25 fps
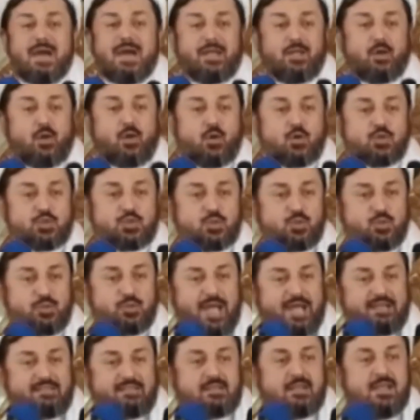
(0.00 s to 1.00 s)
In the anti
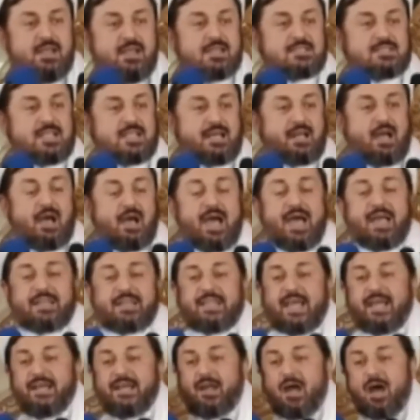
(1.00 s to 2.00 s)
violence law,
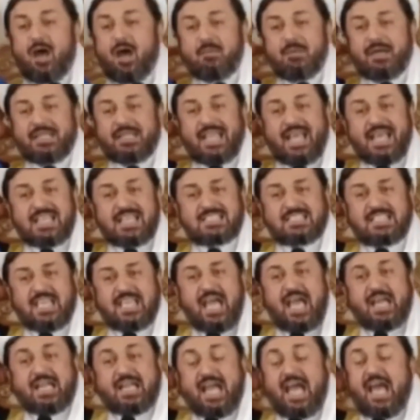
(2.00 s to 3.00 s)
it
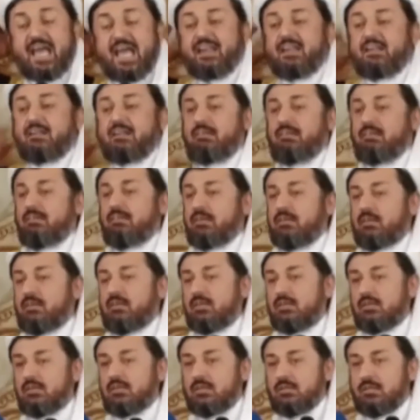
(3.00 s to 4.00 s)
clearly
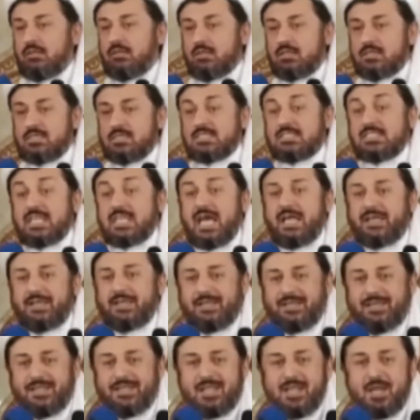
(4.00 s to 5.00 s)
mentions that if a woman
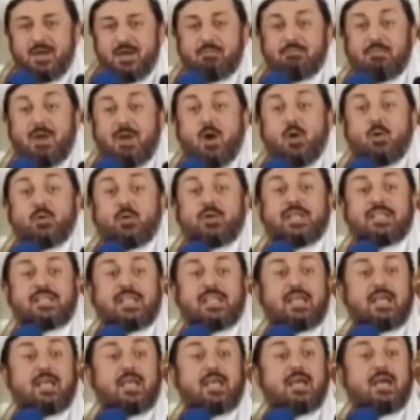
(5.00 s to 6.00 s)
is beaten,
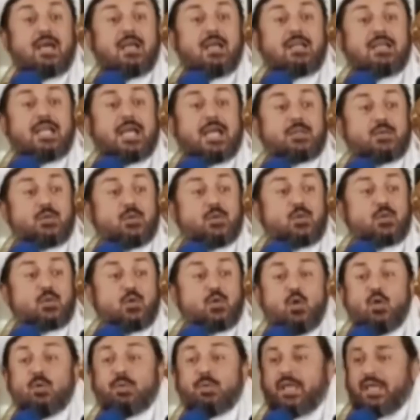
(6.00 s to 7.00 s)
even if it
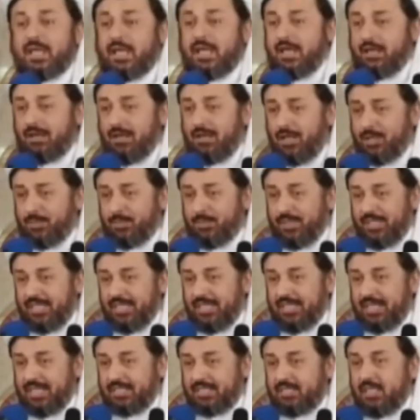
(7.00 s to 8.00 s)
doesn't make her
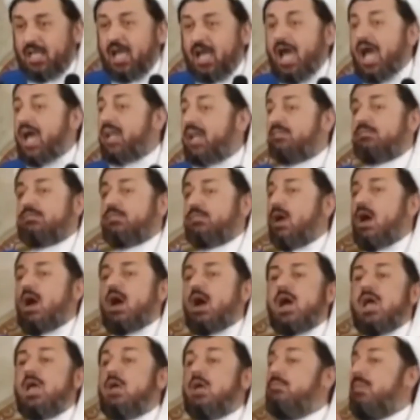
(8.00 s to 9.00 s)
disabled, her
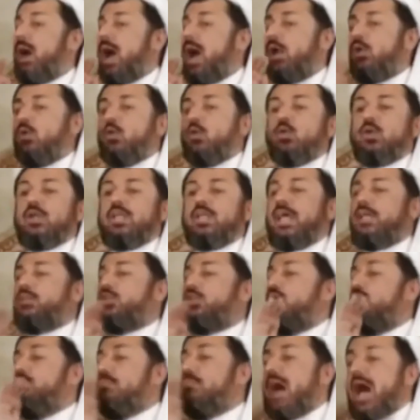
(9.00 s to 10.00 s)
husband should be
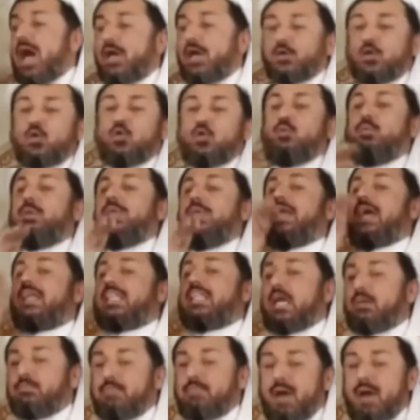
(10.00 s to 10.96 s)
adjudged for three months'